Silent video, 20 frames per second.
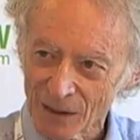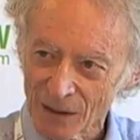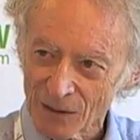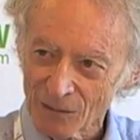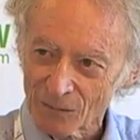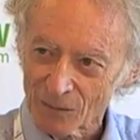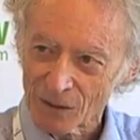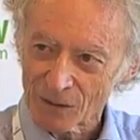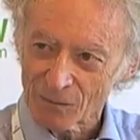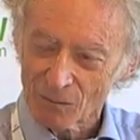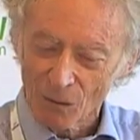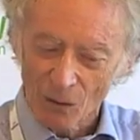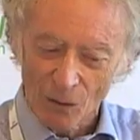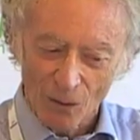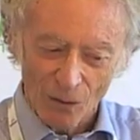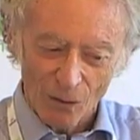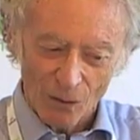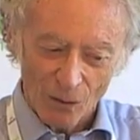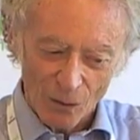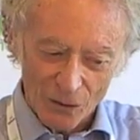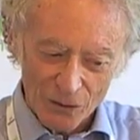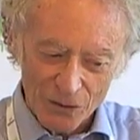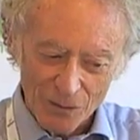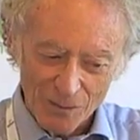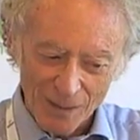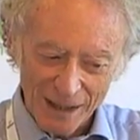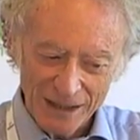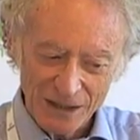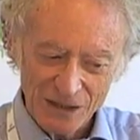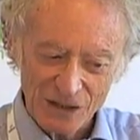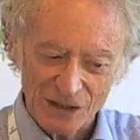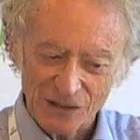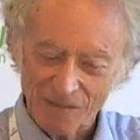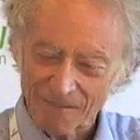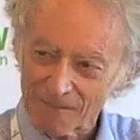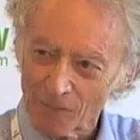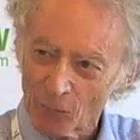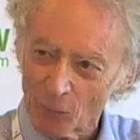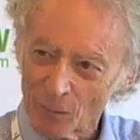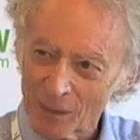with more automation
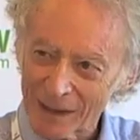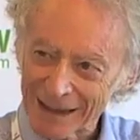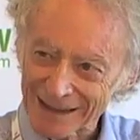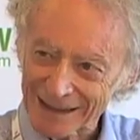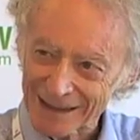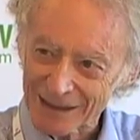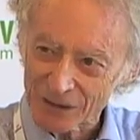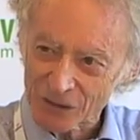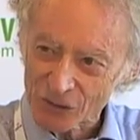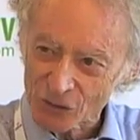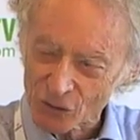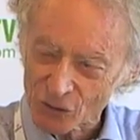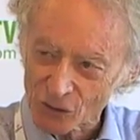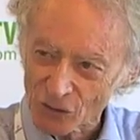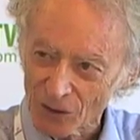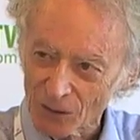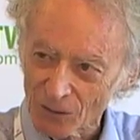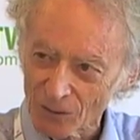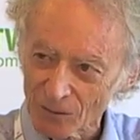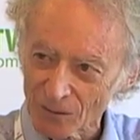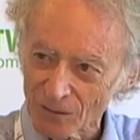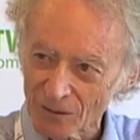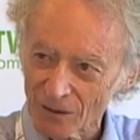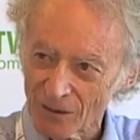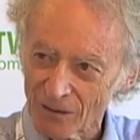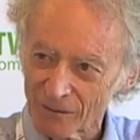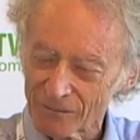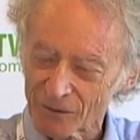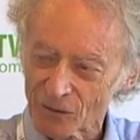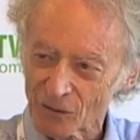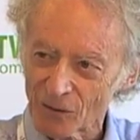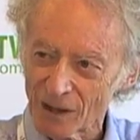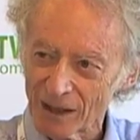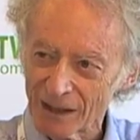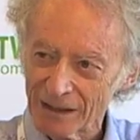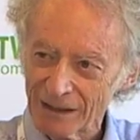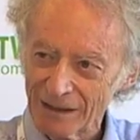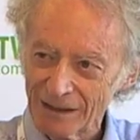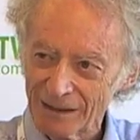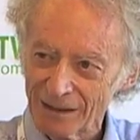for better control of
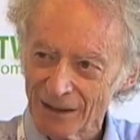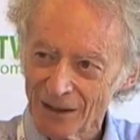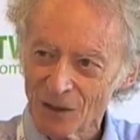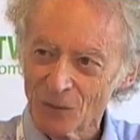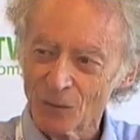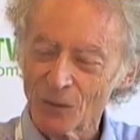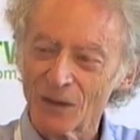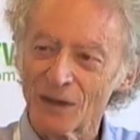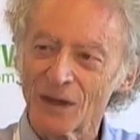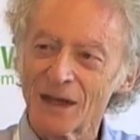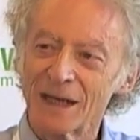grade, with